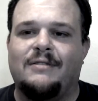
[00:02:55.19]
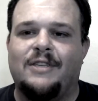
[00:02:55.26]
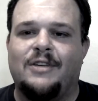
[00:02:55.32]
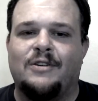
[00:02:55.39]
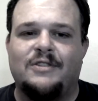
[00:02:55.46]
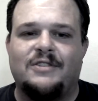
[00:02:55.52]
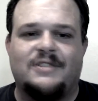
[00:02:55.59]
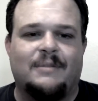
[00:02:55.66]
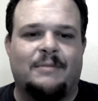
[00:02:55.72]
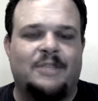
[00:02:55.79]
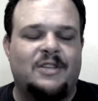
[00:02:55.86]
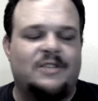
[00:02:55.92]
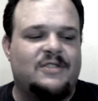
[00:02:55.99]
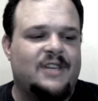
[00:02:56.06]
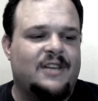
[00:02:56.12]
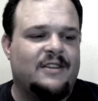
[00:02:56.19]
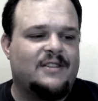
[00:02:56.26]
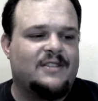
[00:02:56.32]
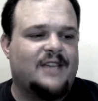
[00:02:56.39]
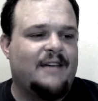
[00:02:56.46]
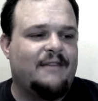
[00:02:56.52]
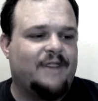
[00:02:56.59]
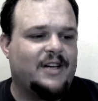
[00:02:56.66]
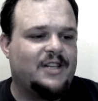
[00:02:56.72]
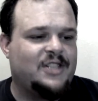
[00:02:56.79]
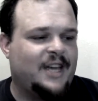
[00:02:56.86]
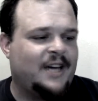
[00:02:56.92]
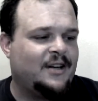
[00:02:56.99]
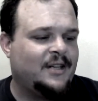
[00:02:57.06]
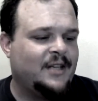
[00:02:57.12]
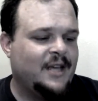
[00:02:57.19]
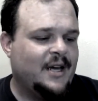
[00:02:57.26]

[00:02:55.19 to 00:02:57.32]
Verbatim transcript: you know, something you'd see on the Sci-Fi Channel.